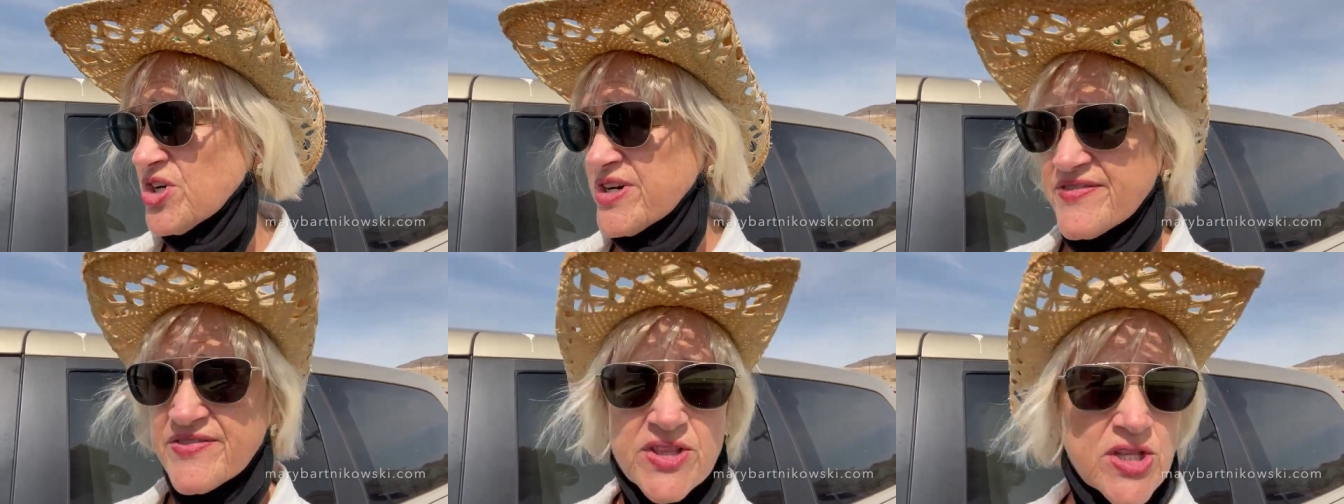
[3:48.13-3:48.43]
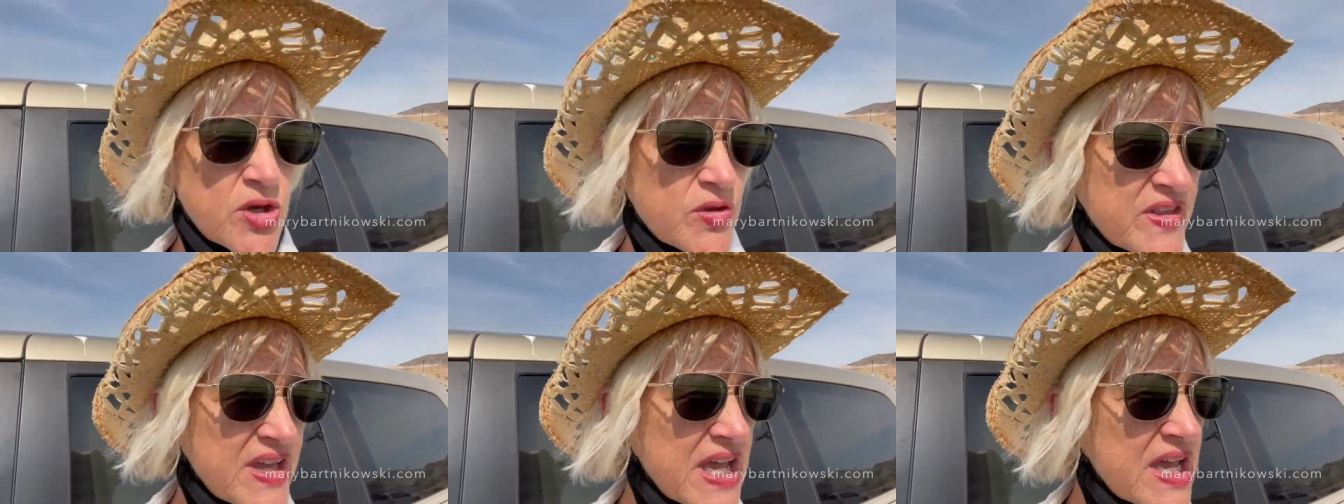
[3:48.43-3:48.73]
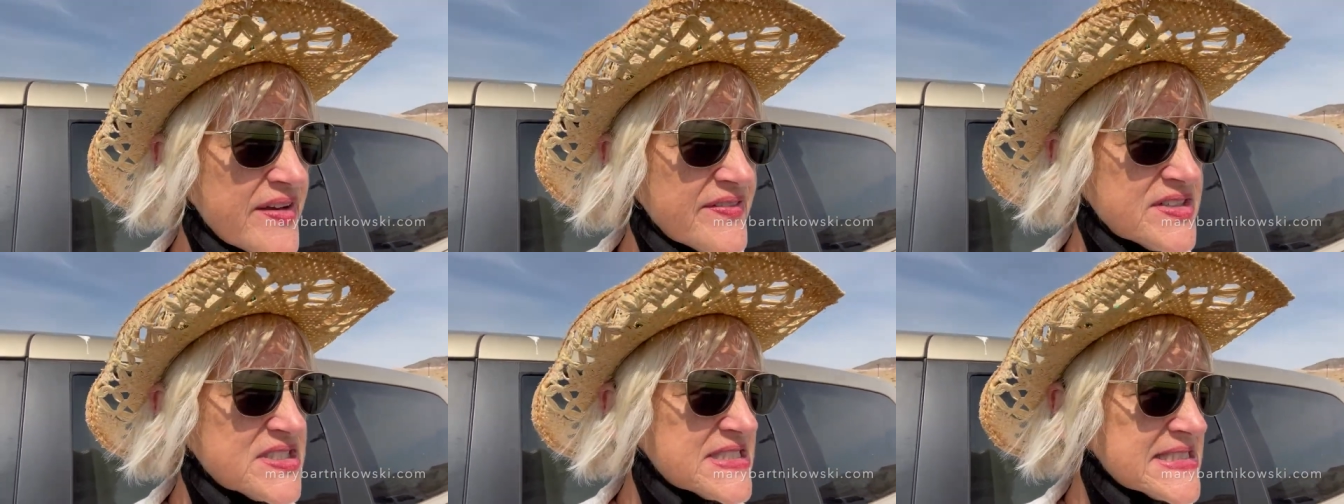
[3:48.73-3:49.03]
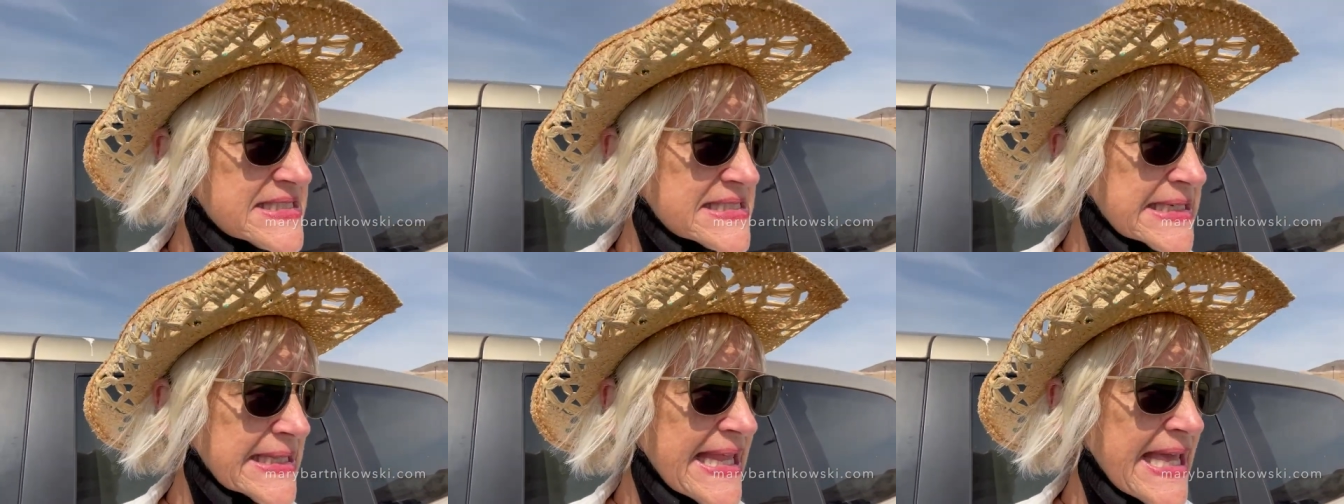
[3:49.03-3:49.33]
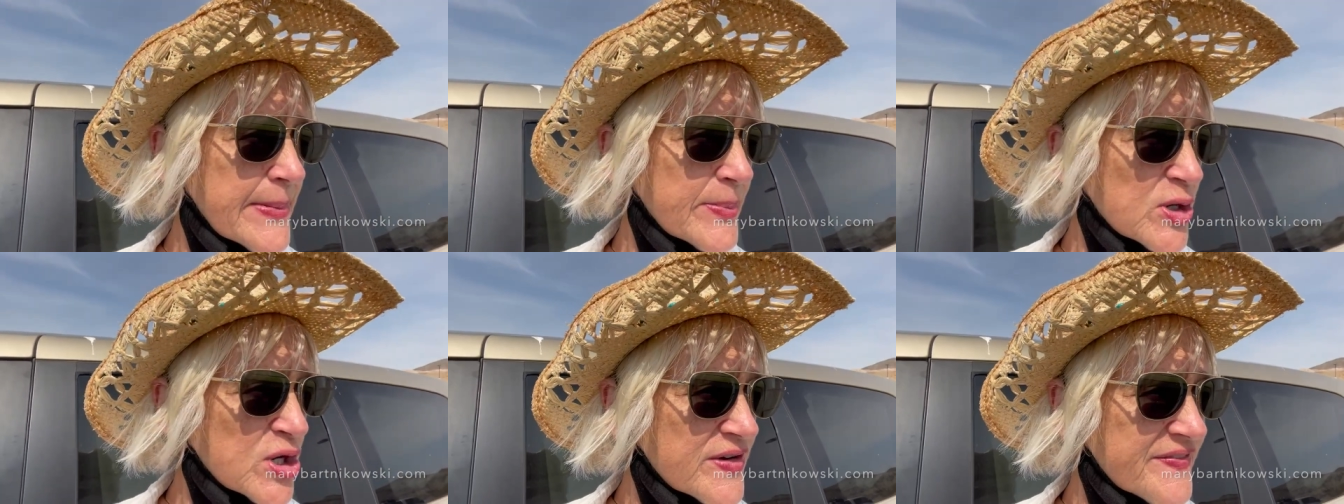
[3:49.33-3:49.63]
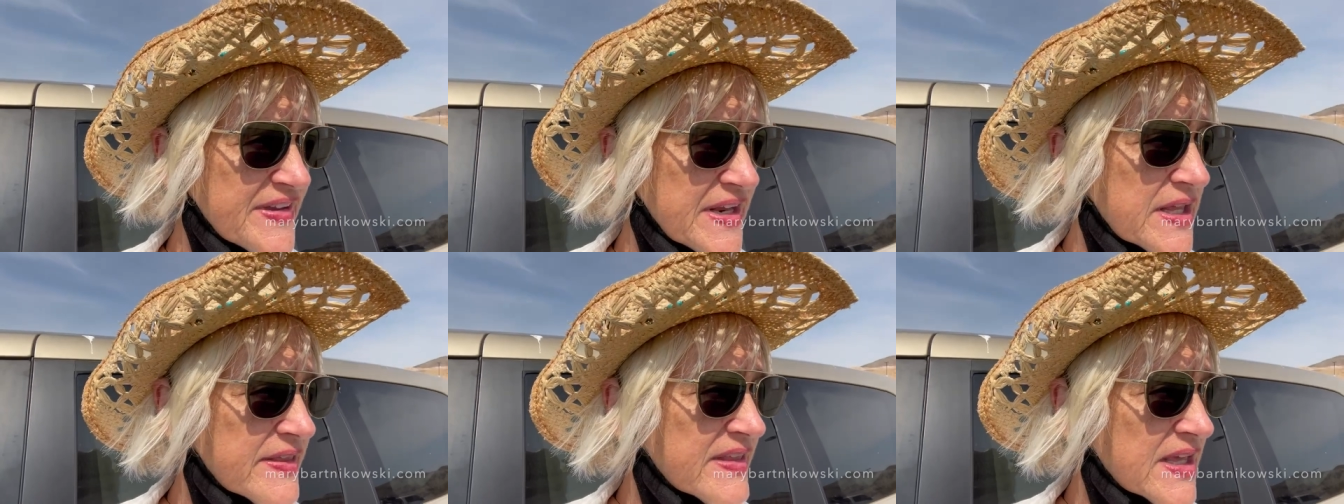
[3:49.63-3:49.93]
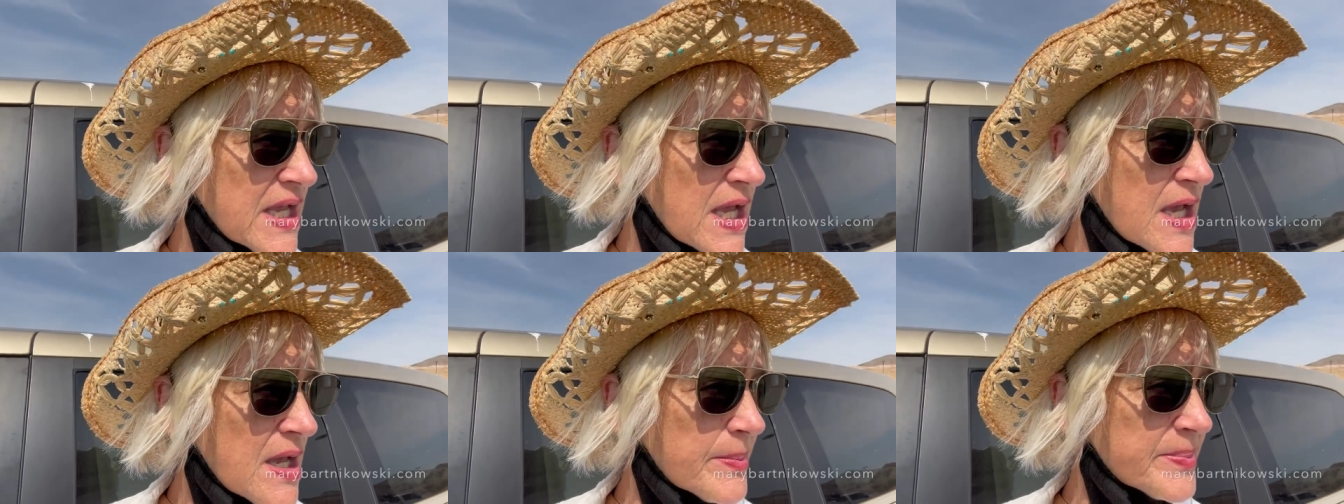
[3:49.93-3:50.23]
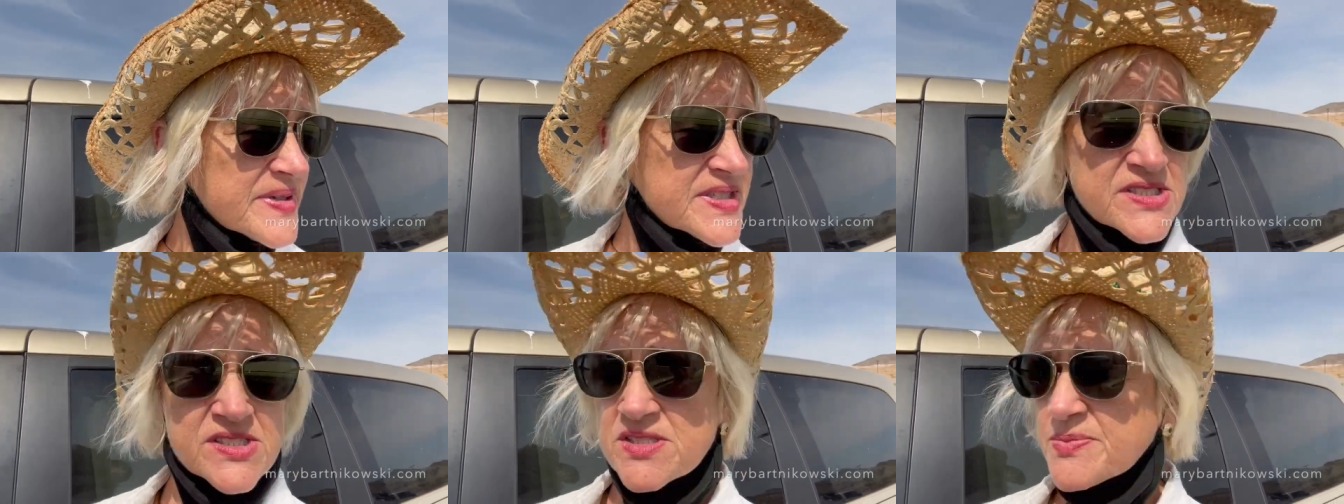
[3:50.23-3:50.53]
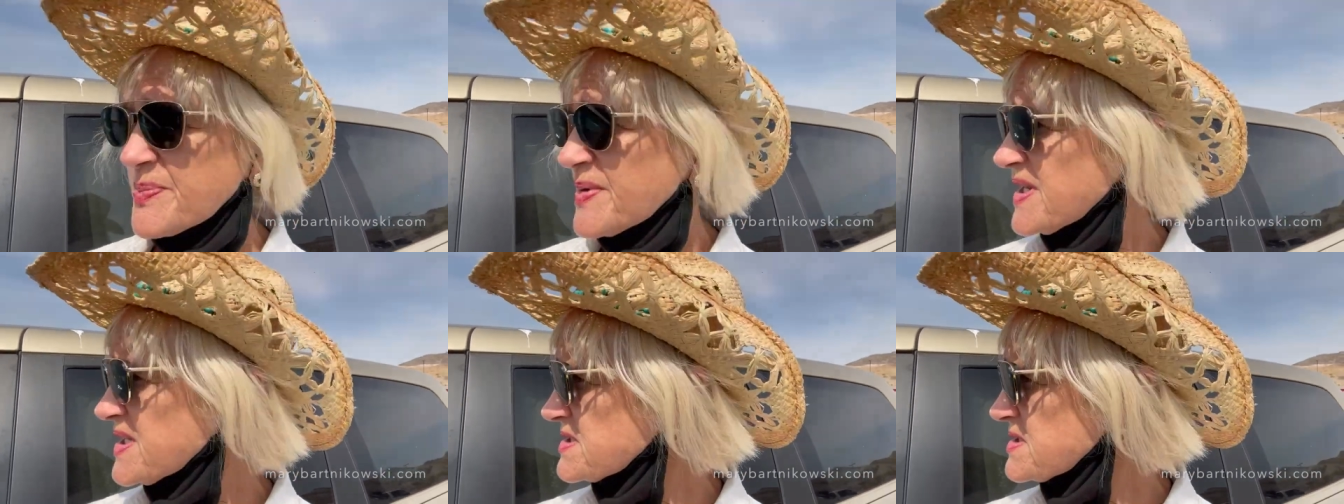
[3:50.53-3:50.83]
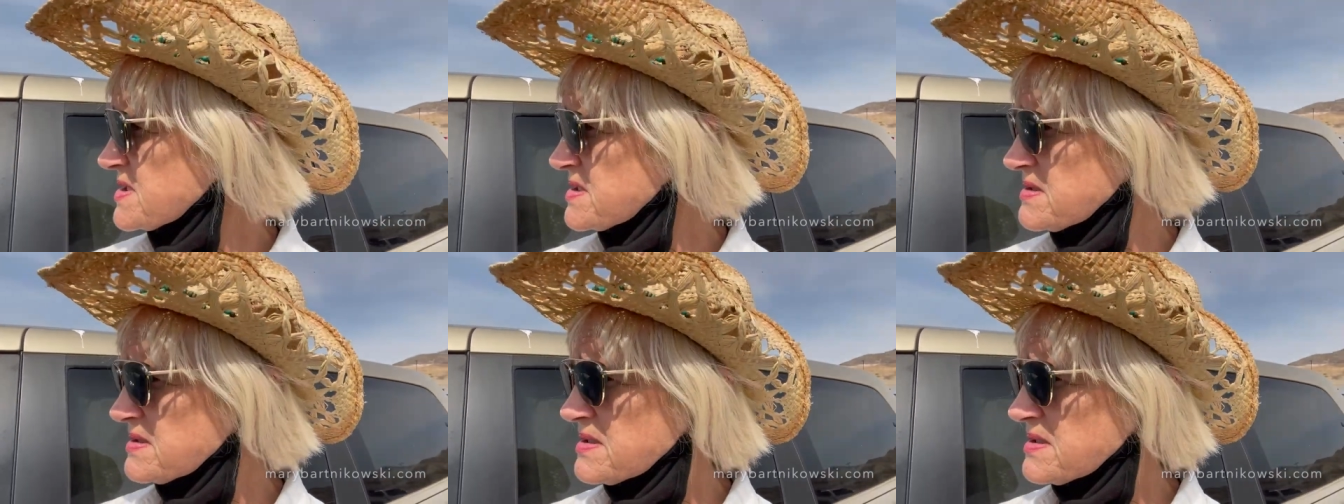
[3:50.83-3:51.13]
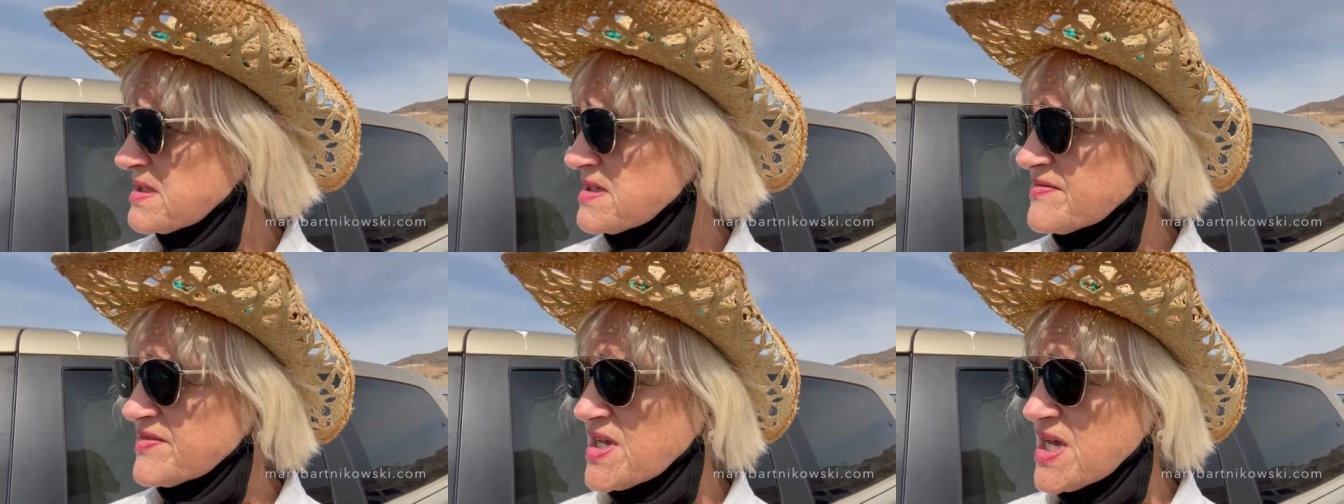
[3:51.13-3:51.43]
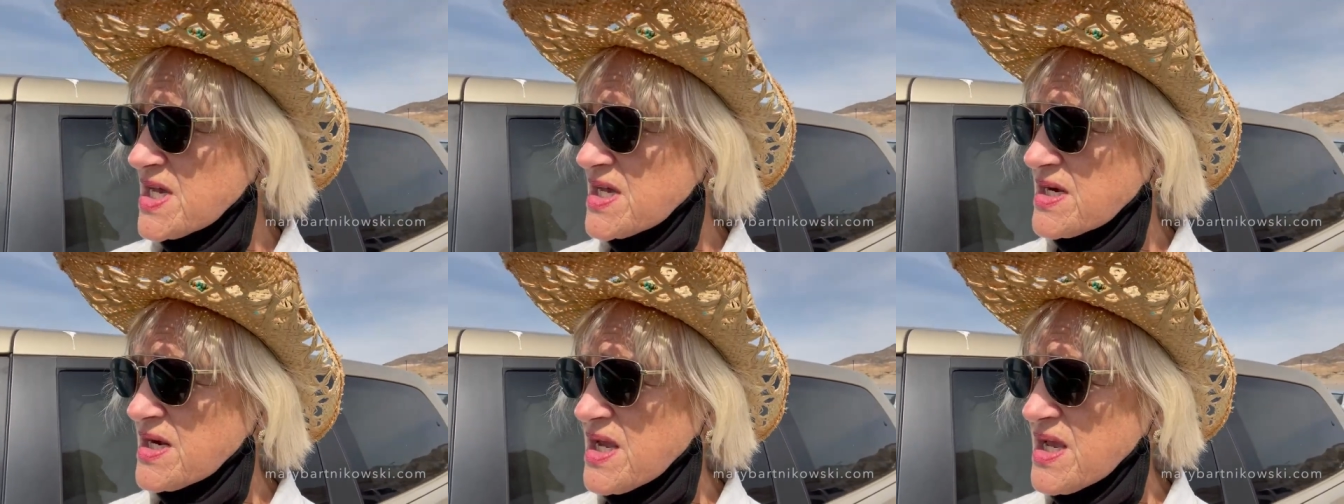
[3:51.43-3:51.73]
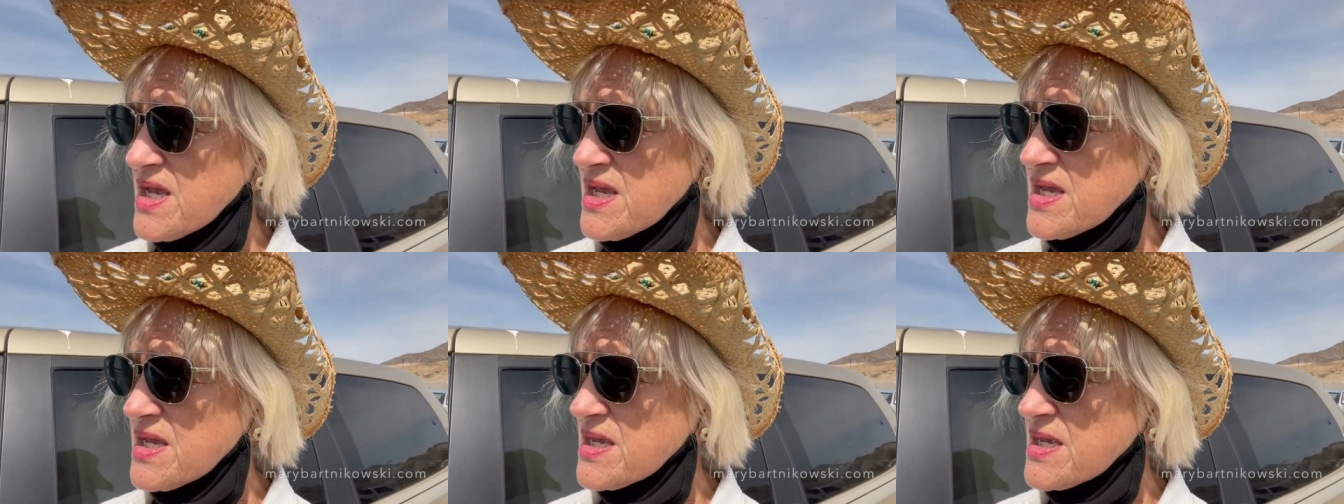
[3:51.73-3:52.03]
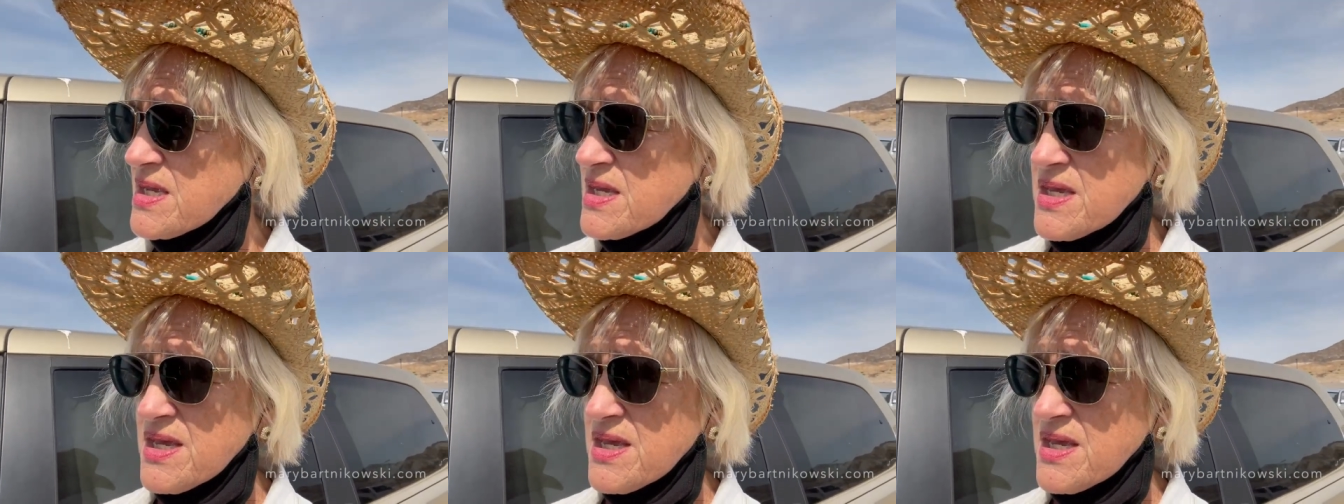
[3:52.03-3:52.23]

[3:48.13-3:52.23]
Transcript: even though they have a disclaimer if anything happens, but I've got a